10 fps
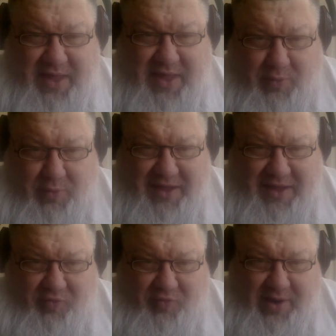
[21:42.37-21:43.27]
we'll
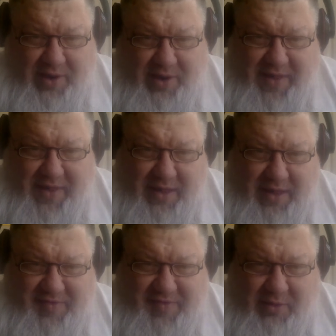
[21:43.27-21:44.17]
go see
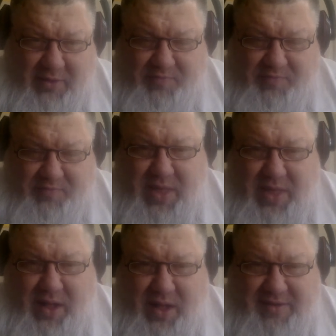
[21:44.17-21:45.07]
Equalizer 3 if that
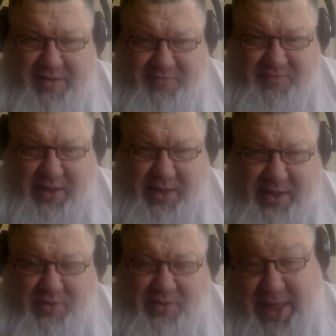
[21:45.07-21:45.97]
comes out
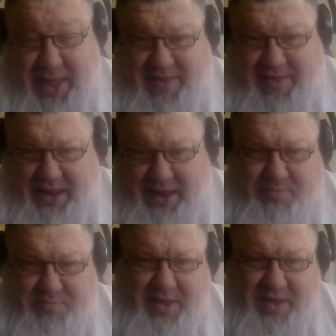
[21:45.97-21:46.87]
on DVD.